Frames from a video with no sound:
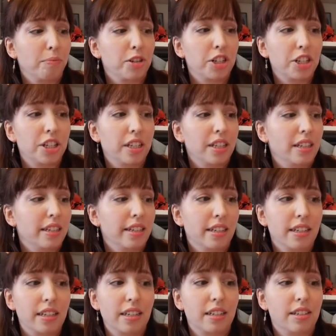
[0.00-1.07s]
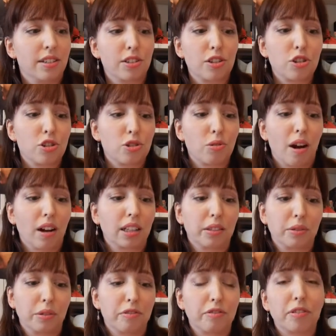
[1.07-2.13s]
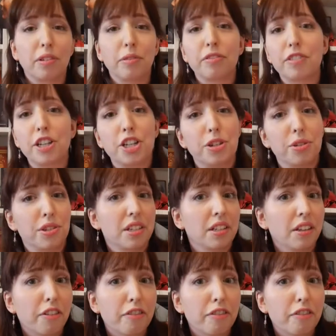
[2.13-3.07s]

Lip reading: she is struggling with issues in